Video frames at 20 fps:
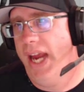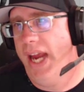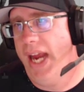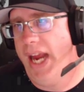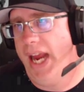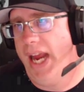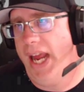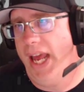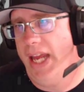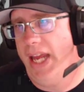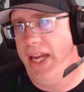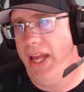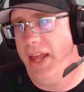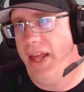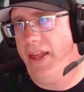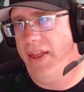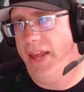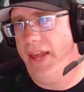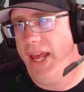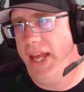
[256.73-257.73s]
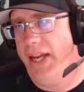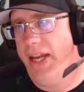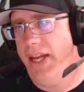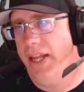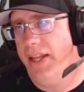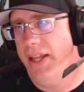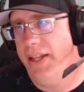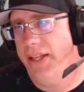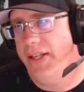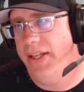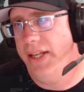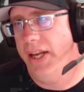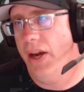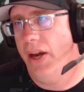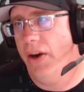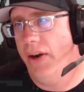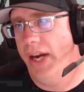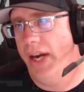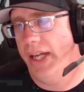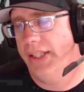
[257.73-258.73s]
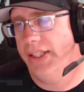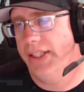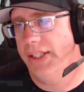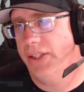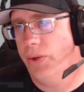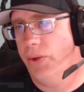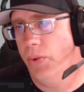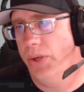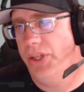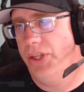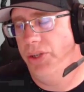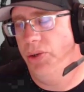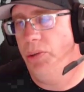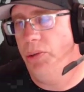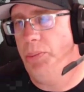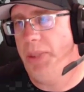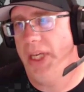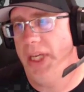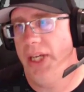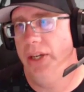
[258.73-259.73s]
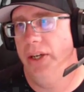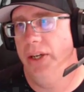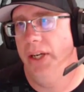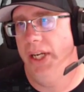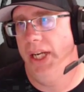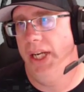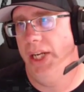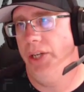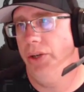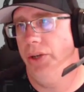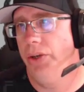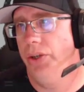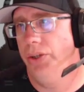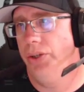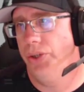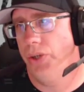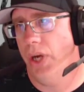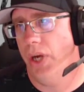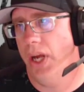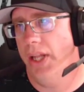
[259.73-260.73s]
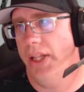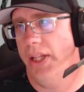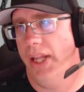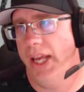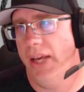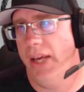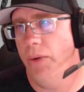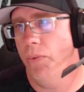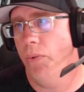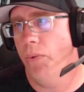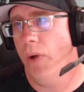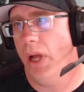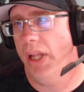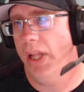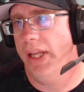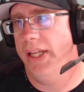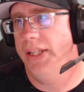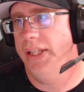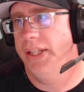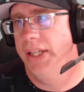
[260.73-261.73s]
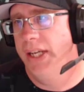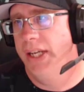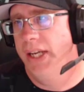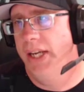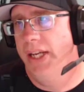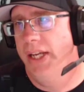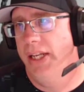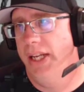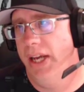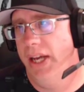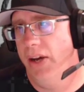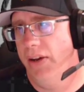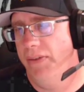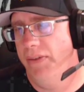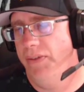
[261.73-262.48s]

and then the TRX is going to appear in your Tron Link wallet. Now